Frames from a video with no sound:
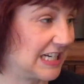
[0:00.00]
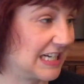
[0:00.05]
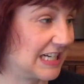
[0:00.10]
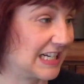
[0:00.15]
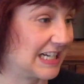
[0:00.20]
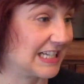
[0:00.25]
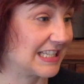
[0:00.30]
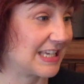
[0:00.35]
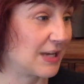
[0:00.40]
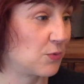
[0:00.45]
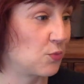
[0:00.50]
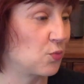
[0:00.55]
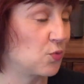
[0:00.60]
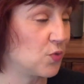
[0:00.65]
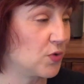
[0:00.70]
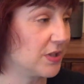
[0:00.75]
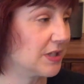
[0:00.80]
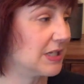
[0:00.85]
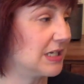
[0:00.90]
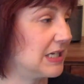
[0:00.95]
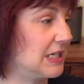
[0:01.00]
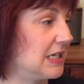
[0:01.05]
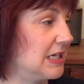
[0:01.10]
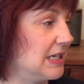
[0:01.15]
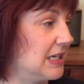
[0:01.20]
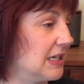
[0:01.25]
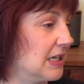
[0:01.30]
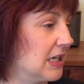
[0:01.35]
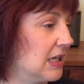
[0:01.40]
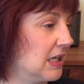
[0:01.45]
Because I
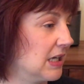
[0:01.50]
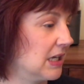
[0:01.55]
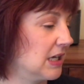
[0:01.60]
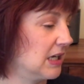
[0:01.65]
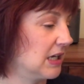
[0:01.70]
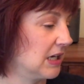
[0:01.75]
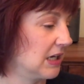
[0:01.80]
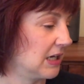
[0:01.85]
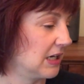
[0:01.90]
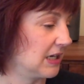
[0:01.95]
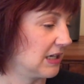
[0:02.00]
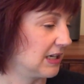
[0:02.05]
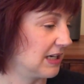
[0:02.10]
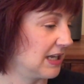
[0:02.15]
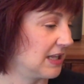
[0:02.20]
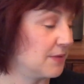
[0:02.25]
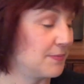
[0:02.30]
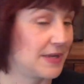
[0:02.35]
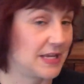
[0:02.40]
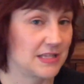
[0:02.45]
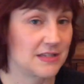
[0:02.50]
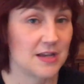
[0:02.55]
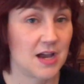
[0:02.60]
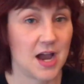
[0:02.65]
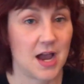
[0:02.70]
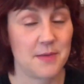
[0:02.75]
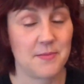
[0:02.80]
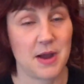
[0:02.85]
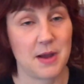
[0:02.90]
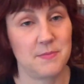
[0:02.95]
really, in the
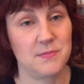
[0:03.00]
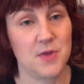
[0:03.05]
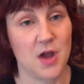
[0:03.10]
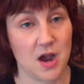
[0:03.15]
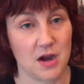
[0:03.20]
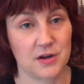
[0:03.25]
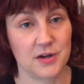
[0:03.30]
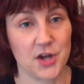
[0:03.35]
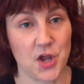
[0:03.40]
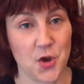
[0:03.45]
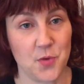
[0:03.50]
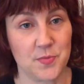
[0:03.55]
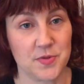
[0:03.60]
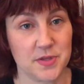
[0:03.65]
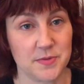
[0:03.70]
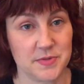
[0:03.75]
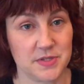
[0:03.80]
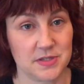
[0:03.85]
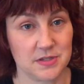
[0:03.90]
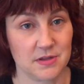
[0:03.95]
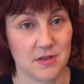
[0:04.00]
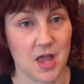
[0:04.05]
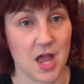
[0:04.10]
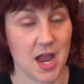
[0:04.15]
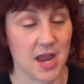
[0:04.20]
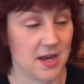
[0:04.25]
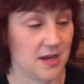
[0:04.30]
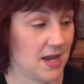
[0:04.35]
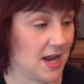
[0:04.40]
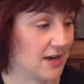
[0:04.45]
meantime, I'm not going to open them until
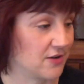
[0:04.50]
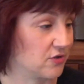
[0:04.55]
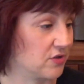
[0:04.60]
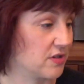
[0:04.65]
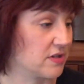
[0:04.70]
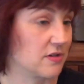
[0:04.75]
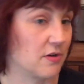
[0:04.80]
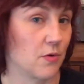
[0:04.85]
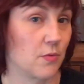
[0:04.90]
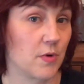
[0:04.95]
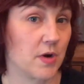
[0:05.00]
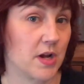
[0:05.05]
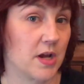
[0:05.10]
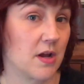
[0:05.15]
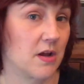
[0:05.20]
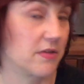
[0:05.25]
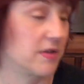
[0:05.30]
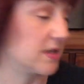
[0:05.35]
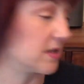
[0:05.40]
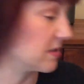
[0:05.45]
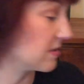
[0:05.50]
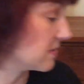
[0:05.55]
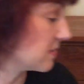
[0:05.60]
I actually start working on these.